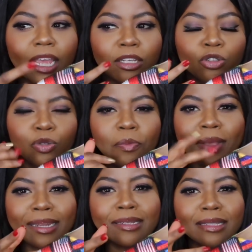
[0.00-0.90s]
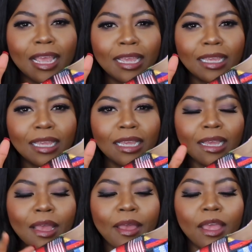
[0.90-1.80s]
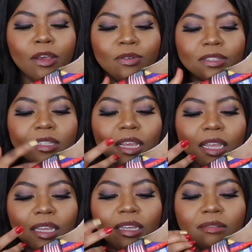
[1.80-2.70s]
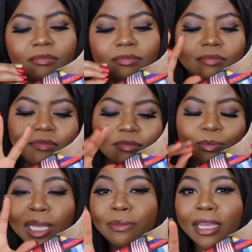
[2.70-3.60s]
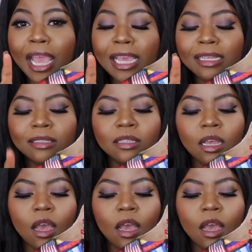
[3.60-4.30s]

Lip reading: tremendous aching. It was like baby aches.